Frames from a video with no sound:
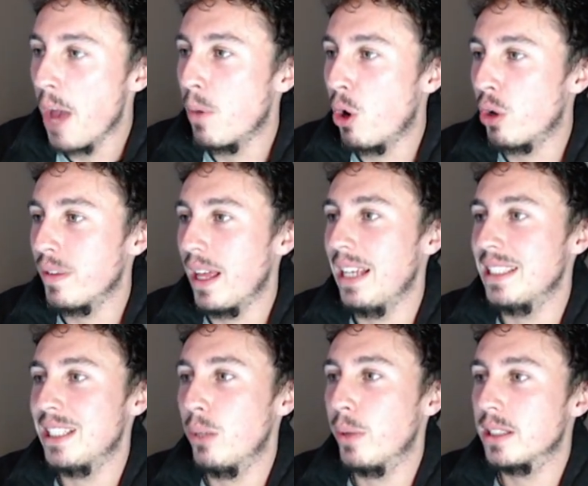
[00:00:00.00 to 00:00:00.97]
more on that
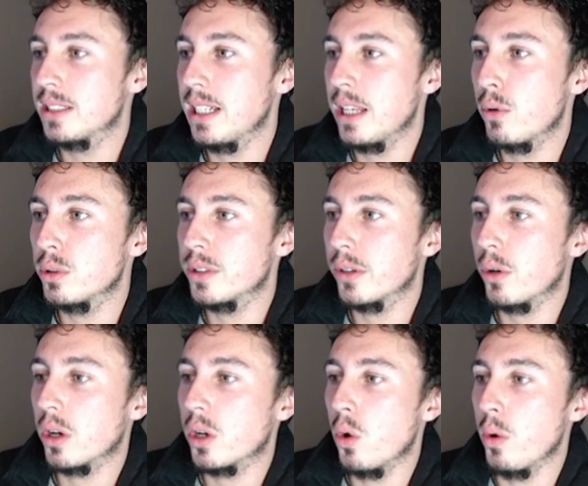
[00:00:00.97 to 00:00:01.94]
later. We can see they've also
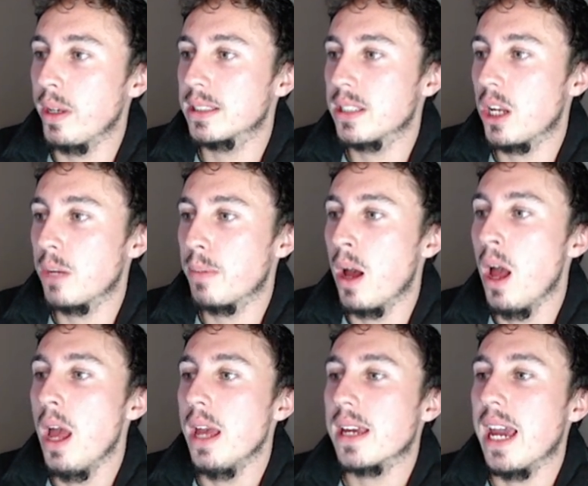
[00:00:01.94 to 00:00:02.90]
got a Coin Sniper
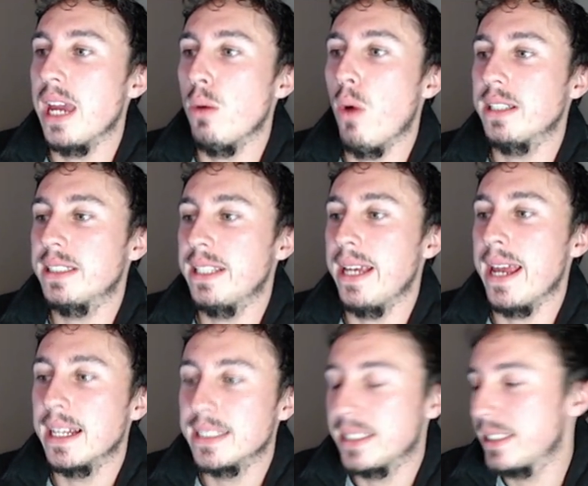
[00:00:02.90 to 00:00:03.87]
K Y C
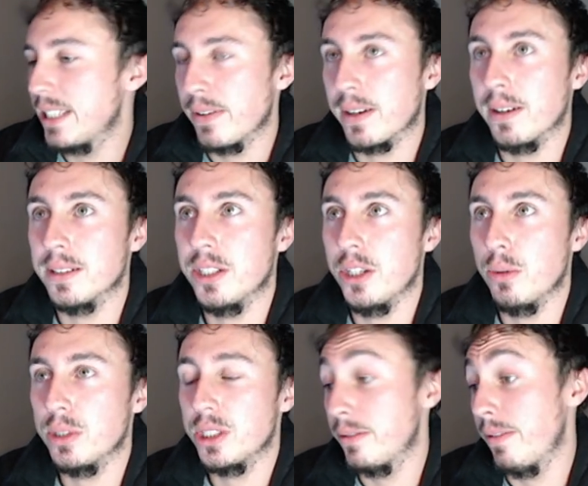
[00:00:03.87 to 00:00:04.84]
certificate too,
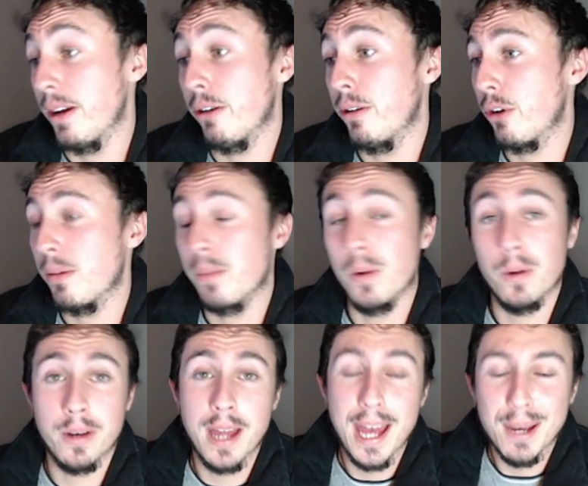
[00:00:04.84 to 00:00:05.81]
which is very, very
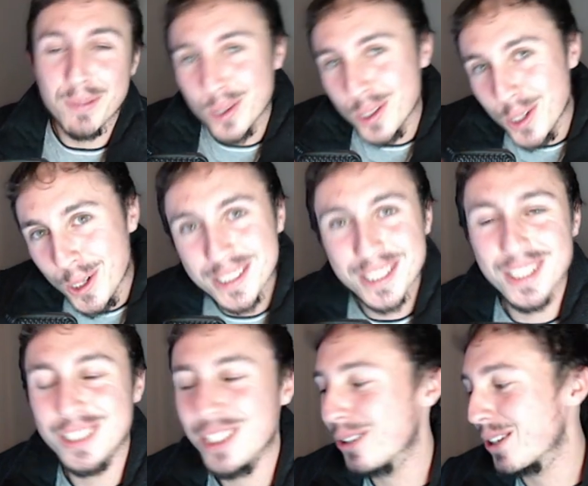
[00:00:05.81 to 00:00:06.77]
important. If you're new to
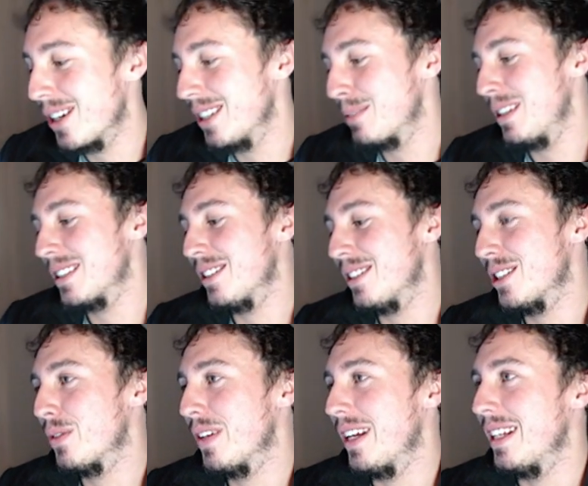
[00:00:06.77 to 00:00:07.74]
the channel, guys, please get
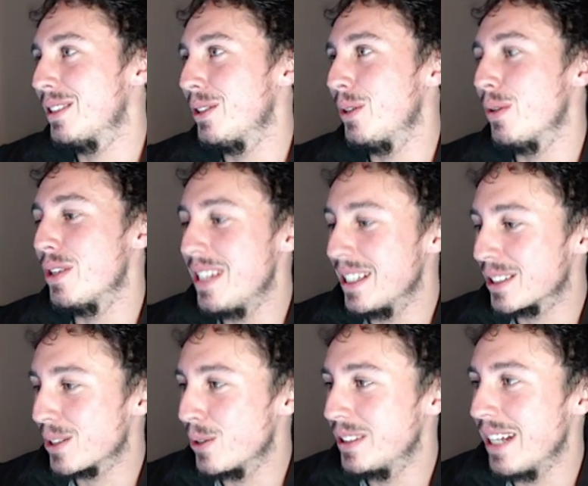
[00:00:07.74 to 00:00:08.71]
yourself into the
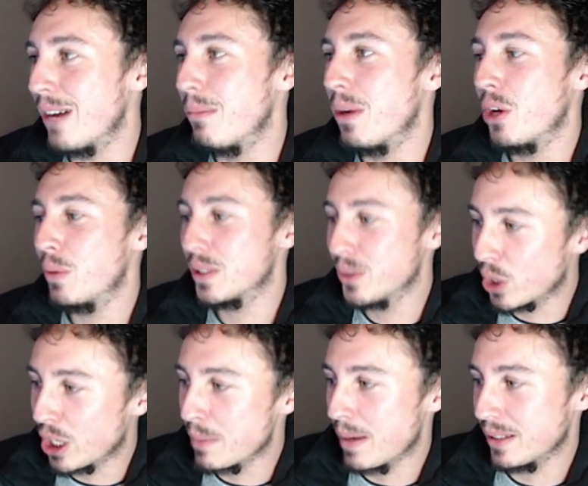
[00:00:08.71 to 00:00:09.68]
Discord down below. We're
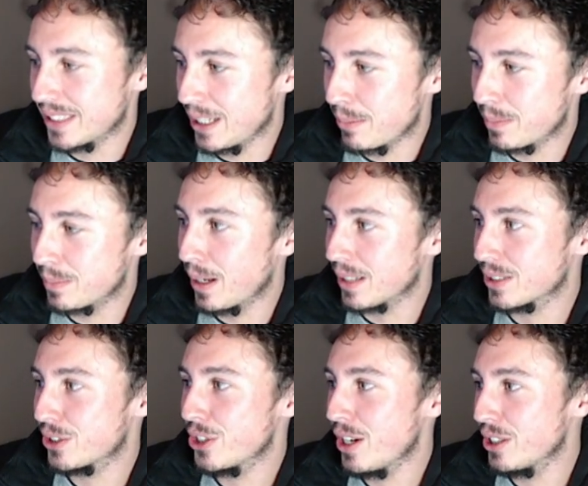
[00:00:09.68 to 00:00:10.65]
talking about C plus
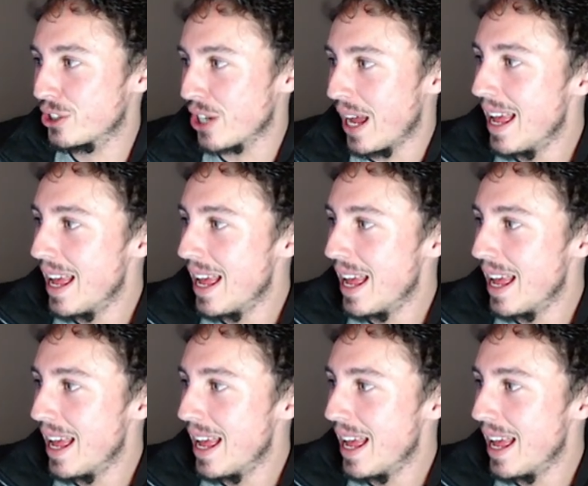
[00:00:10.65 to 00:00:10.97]
Charge